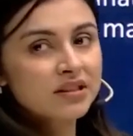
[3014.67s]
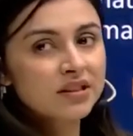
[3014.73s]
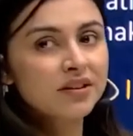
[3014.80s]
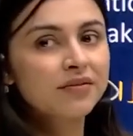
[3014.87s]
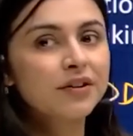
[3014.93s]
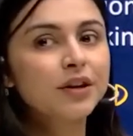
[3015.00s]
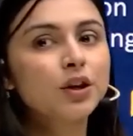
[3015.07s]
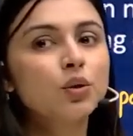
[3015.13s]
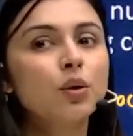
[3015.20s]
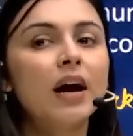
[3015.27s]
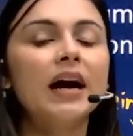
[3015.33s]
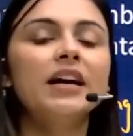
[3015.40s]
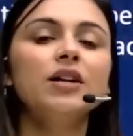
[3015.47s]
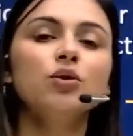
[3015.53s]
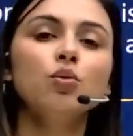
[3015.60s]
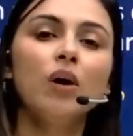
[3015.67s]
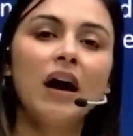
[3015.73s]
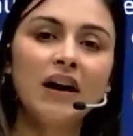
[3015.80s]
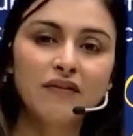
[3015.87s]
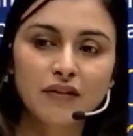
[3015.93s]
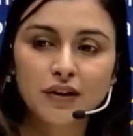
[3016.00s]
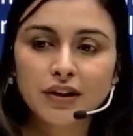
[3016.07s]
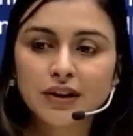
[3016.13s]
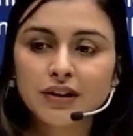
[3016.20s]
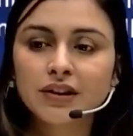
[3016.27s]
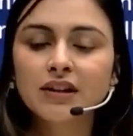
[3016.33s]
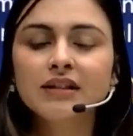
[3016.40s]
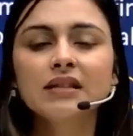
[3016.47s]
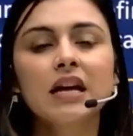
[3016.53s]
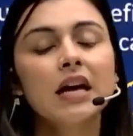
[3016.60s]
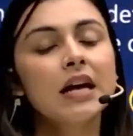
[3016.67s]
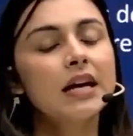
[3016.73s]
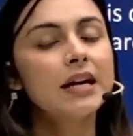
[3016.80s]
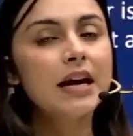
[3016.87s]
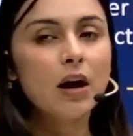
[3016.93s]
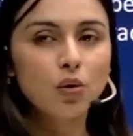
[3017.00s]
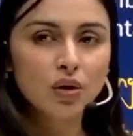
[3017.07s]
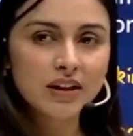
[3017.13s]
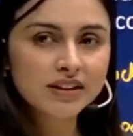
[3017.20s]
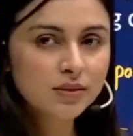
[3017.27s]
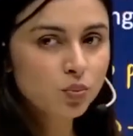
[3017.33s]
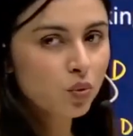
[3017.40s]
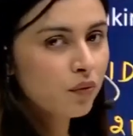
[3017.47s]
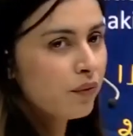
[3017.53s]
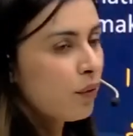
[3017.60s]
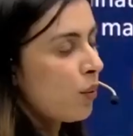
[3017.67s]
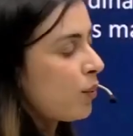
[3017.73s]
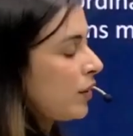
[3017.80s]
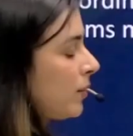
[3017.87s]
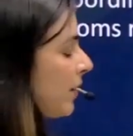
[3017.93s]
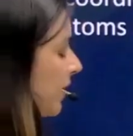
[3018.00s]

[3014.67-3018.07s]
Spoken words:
the video and you have written this. Now let's move forward, my